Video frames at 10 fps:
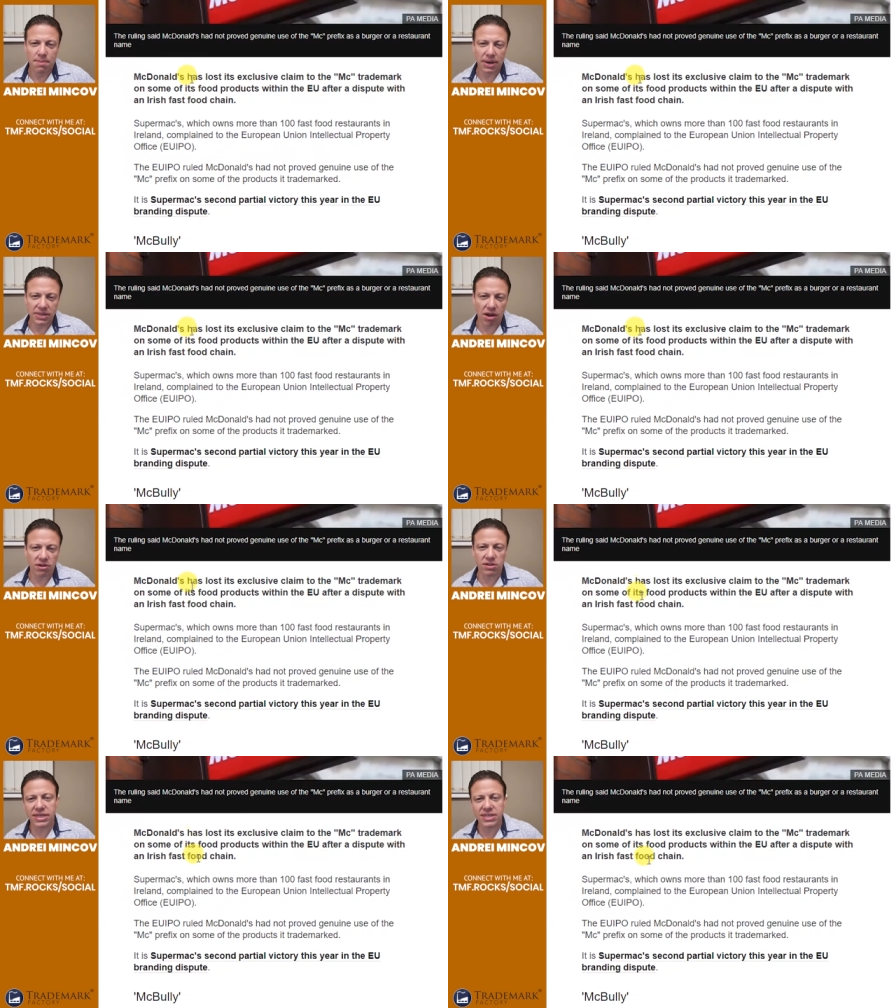
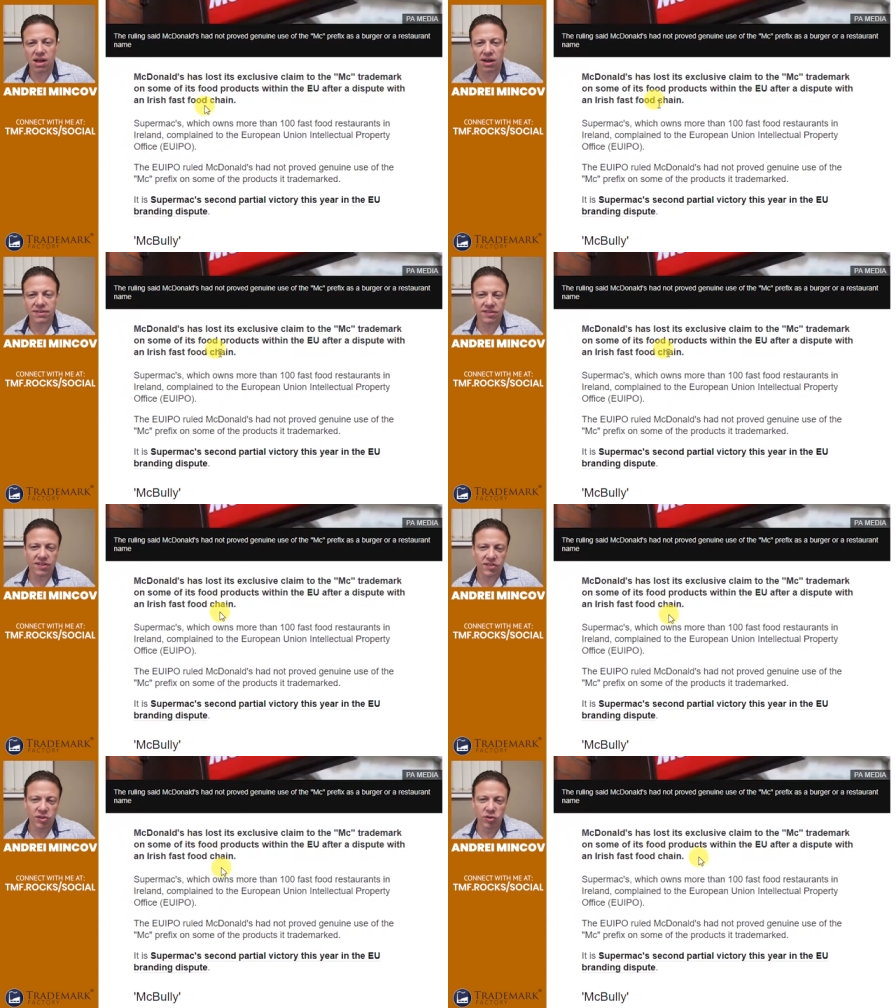McDonald's has lost its
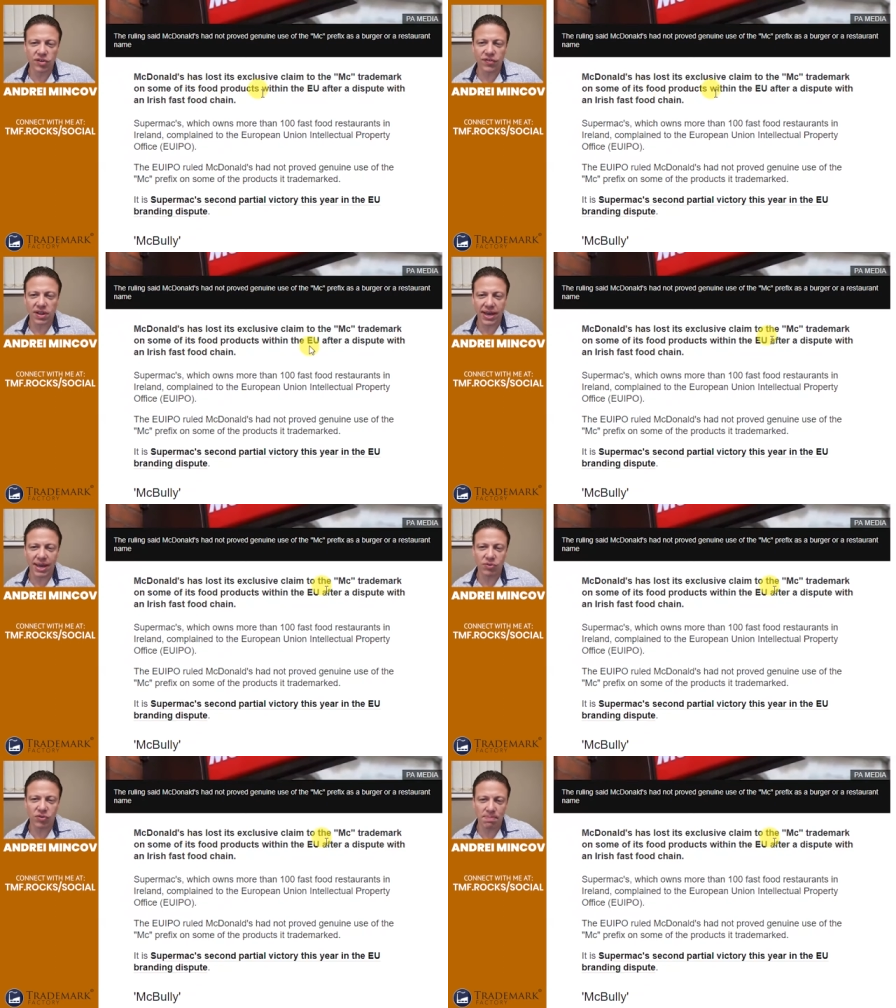exclusive claim
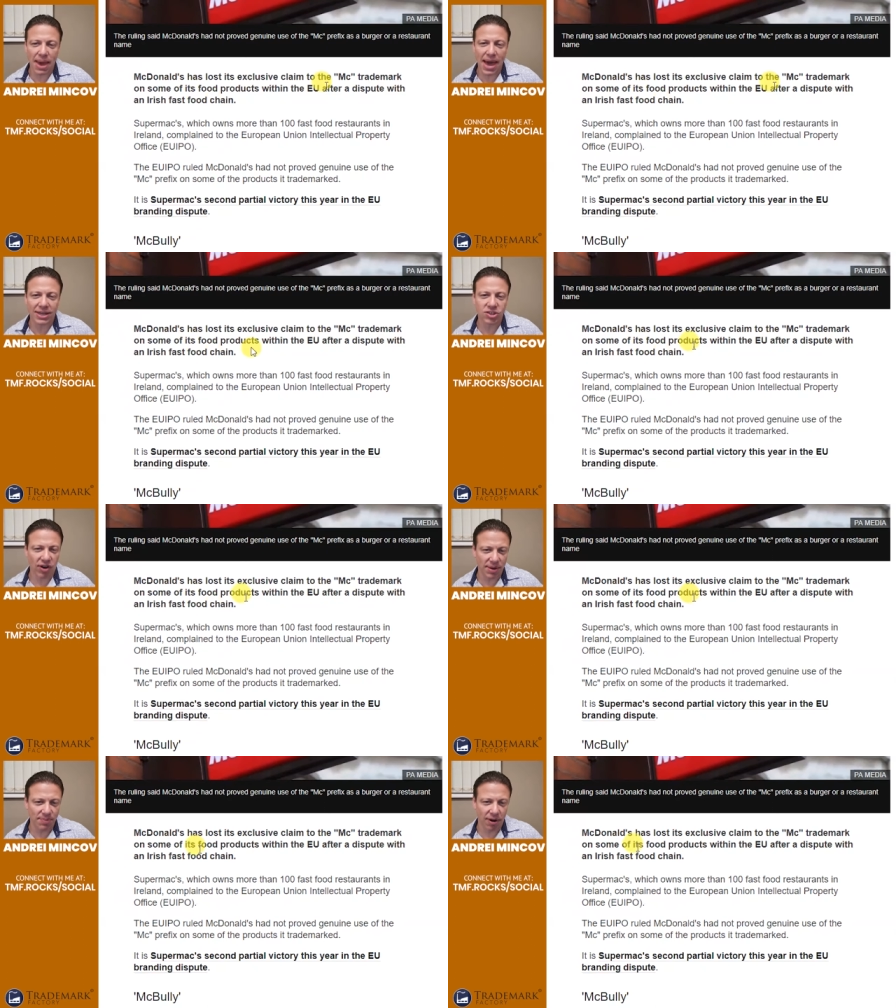to the Mac
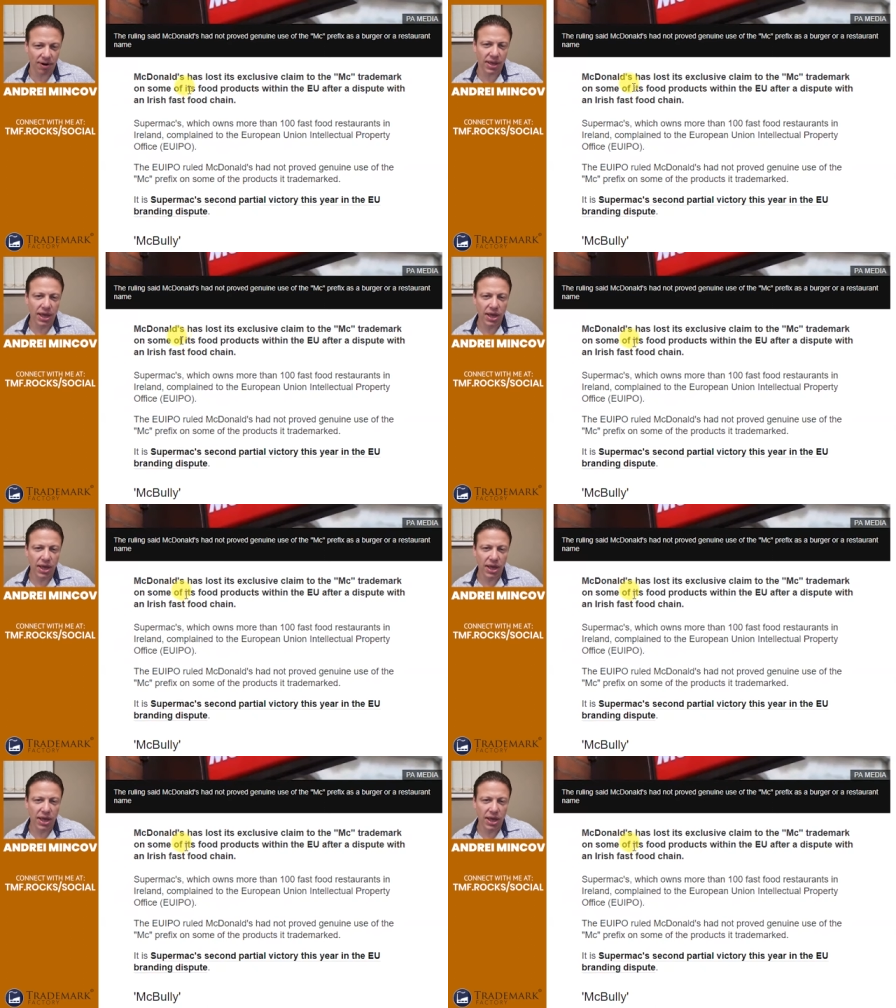trademark